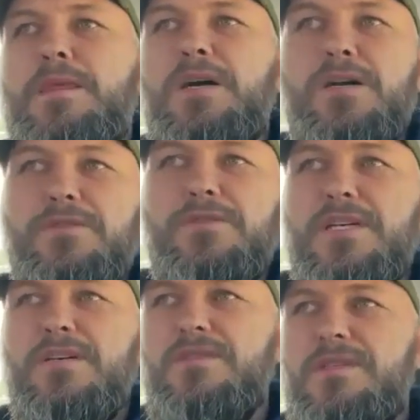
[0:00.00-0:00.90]

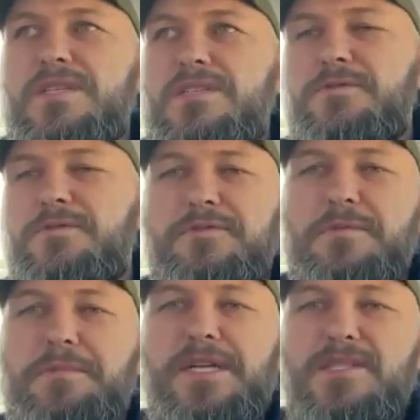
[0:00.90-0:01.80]
hotel is
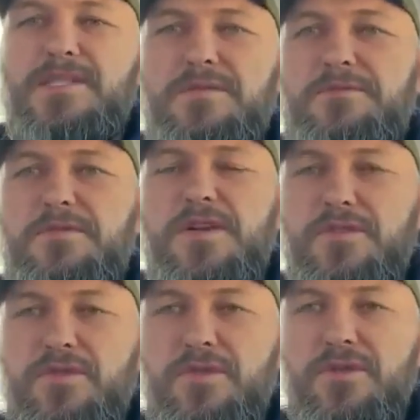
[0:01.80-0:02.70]
50 meters from the front
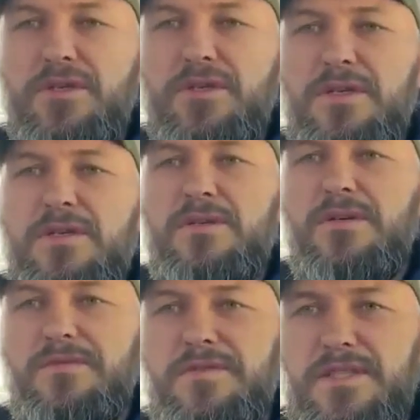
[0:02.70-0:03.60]
door of
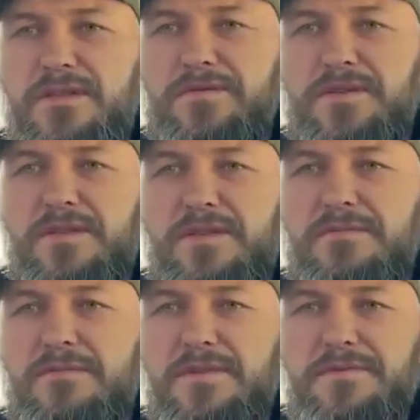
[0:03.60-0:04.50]
the
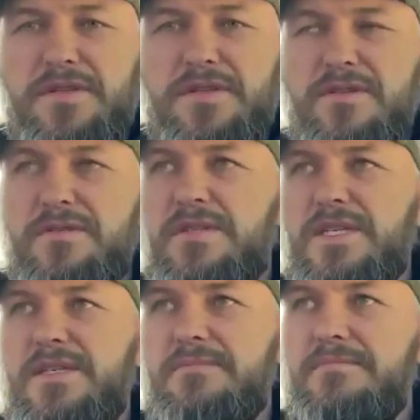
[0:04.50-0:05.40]
venue.
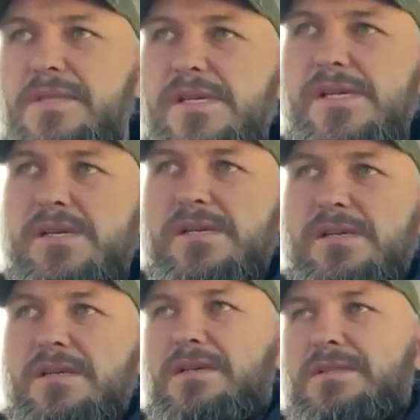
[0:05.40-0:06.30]
So
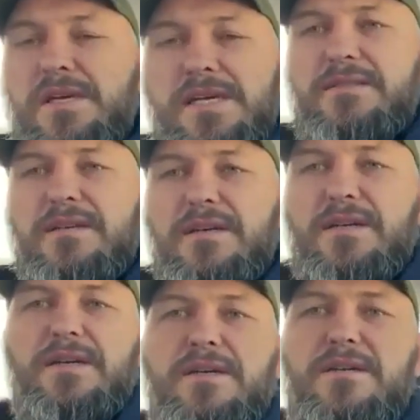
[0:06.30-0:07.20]
yeah,
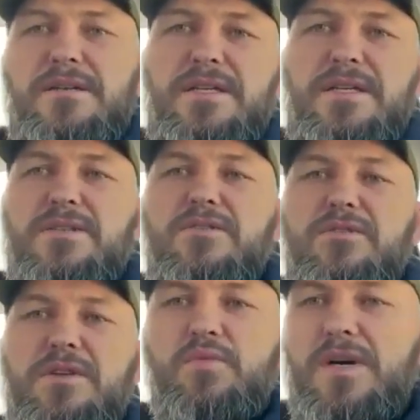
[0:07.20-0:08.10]
it's an
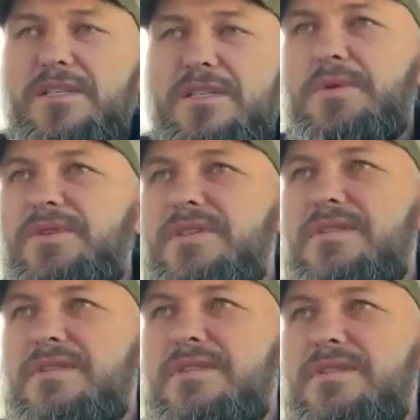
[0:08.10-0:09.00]
all-in-one experience,
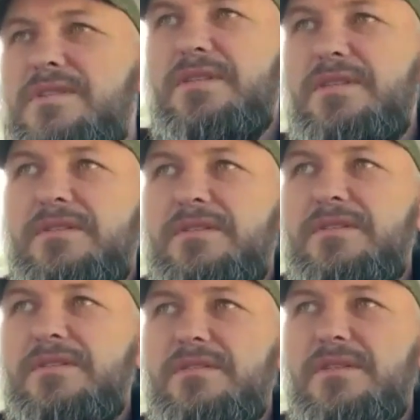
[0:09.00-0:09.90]

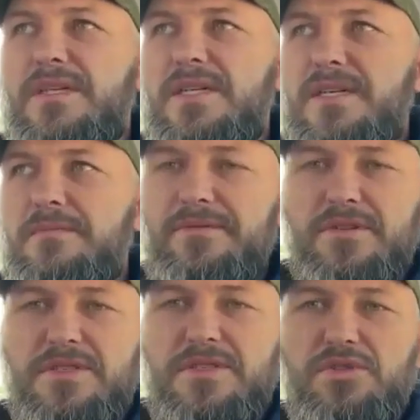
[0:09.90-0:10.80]
and
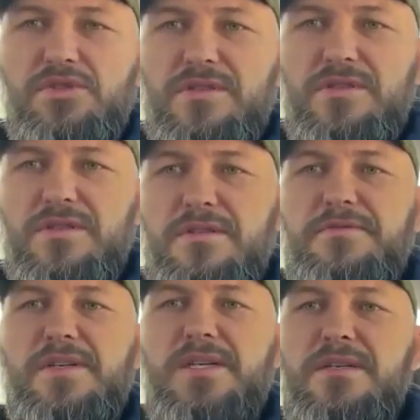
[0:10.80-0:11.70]
everyone's enjoyed it so
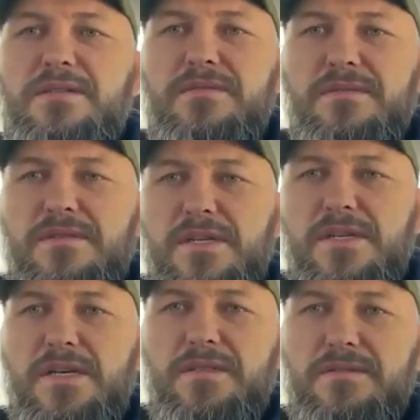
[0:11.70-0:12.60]
far.
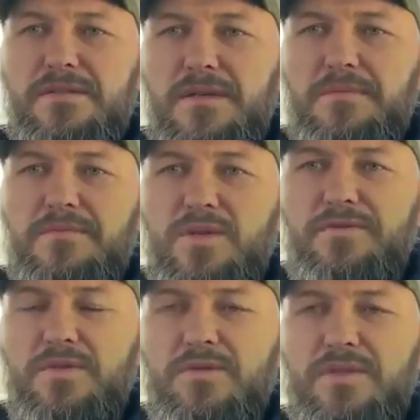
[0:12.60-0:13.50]
So I'm
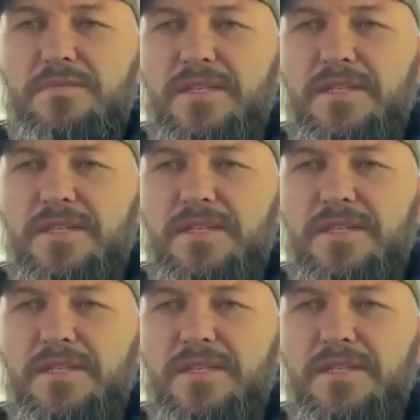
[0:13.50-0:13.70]
looking forward to getting